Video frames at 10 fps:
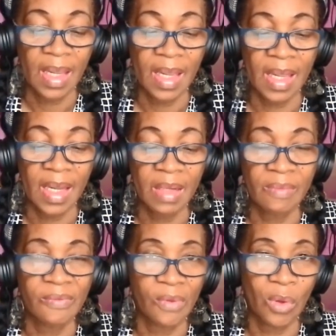And the
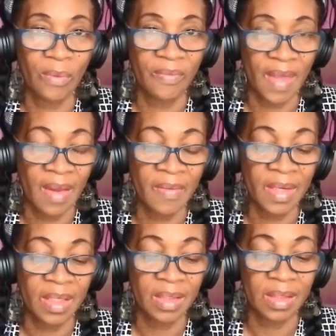fourth
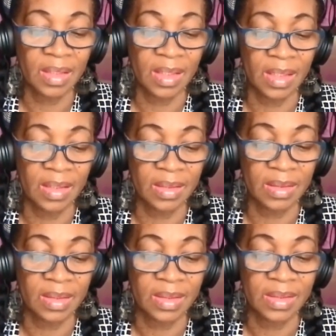variant
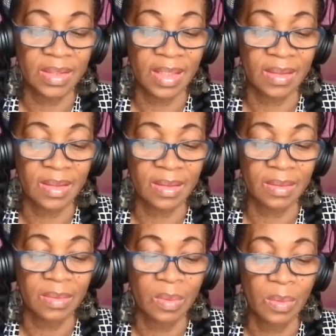is Delta,
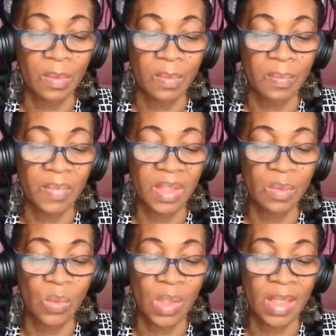
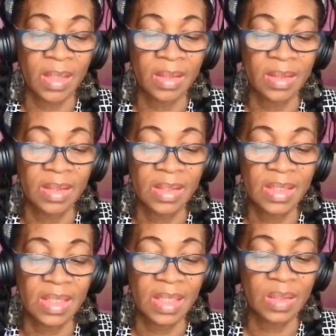
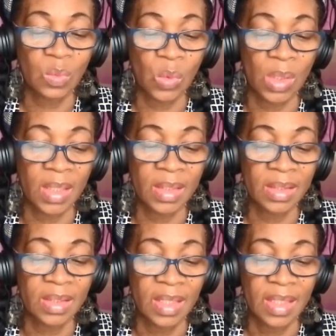
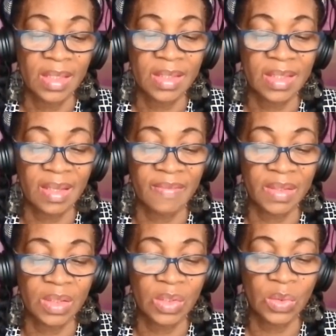
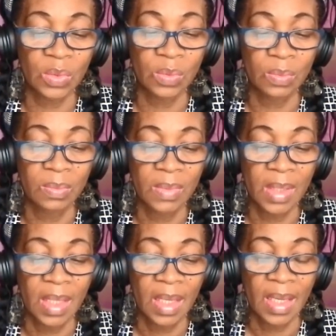B16172.
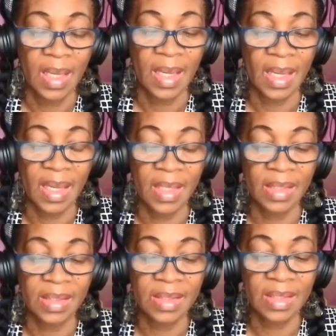And
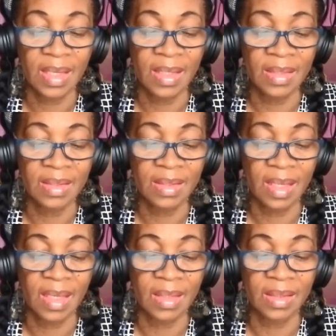it says
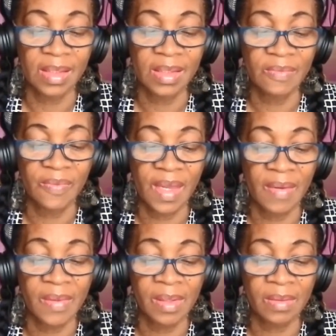that this
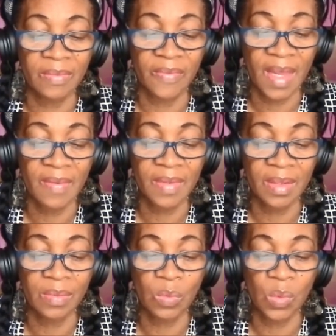
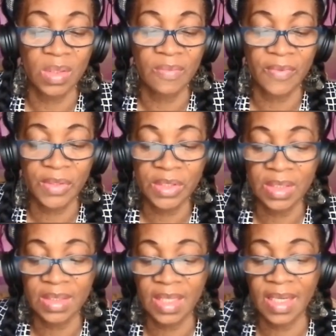variant was first
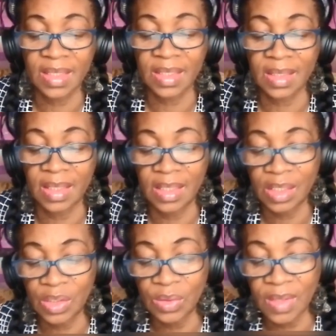detected in the
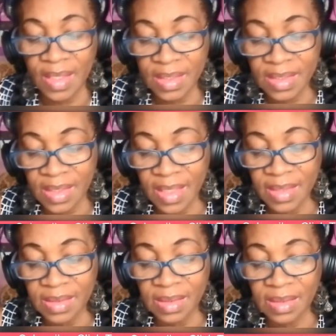United States